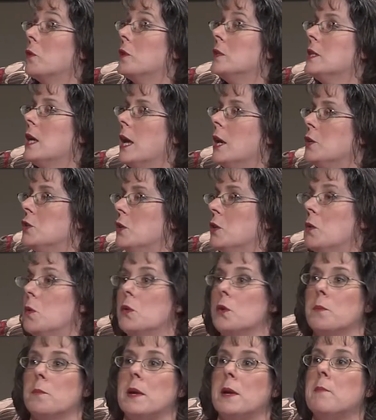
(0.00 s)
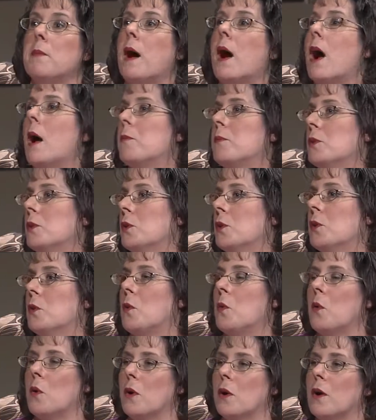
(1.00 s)
for attention or yes. to be popular
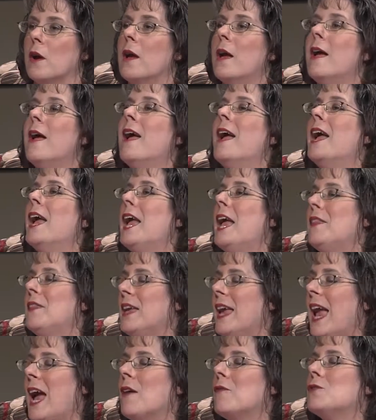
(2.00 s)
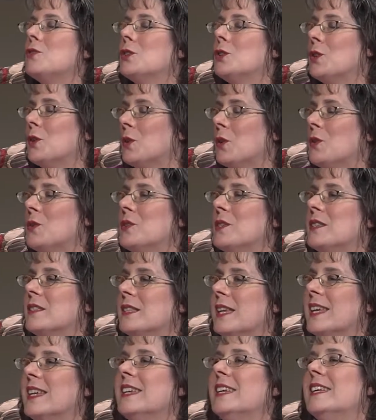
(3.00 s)
or, and they have to learn to
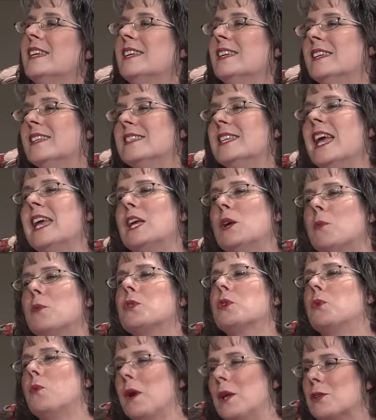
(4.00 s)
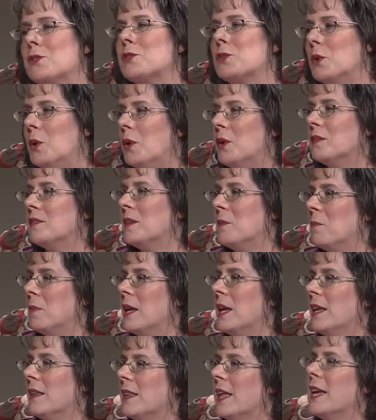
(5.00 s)
say, take it with a grain of salt and
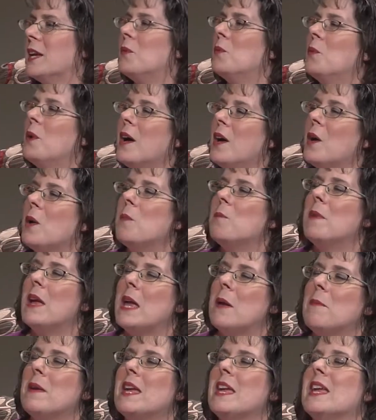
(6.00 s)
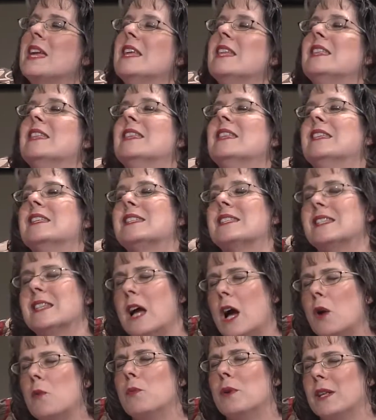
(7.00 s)
be like, well, maybe it's
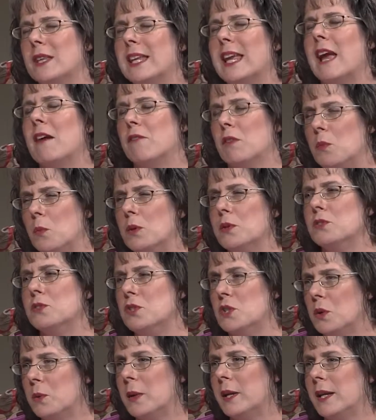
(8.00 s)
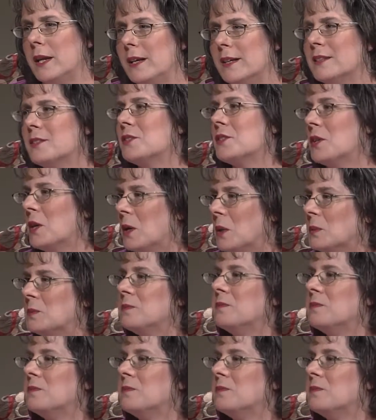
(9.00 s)
not really everyone's doing it. Mm -hmm. So.